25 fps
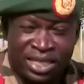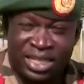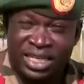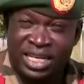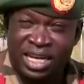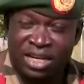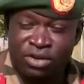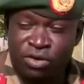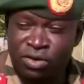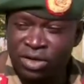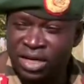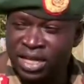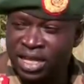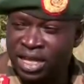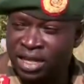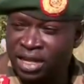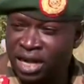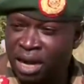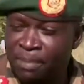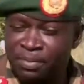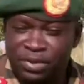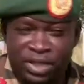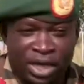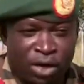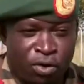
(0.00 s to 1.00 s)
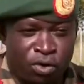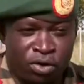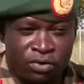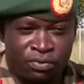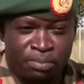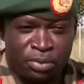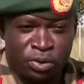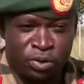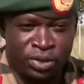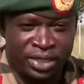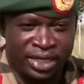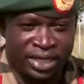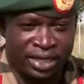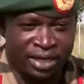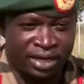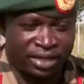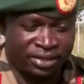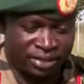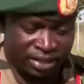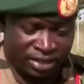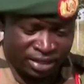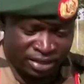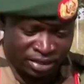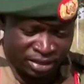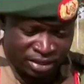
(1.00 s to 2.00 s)
It had only a ramshackle building.
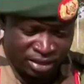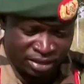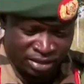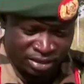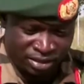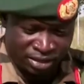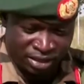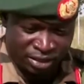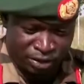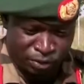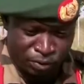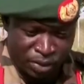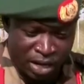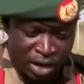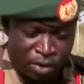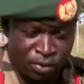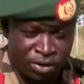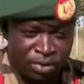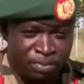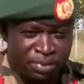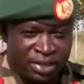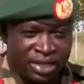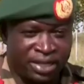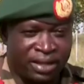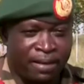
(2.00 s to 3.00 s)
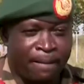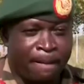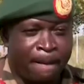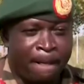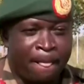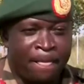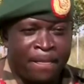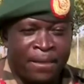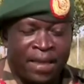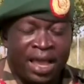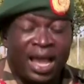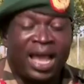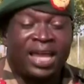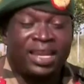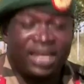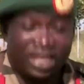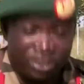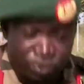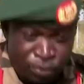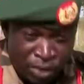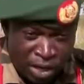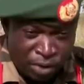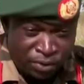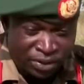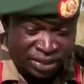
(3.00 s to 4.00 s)
I said, this is where I will be. And
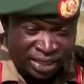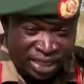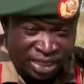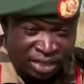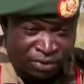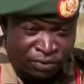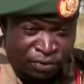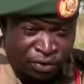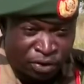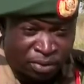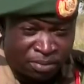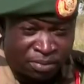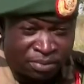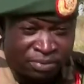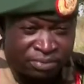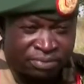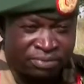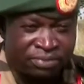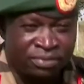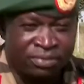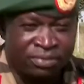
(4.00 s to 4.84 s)
that's where we started from.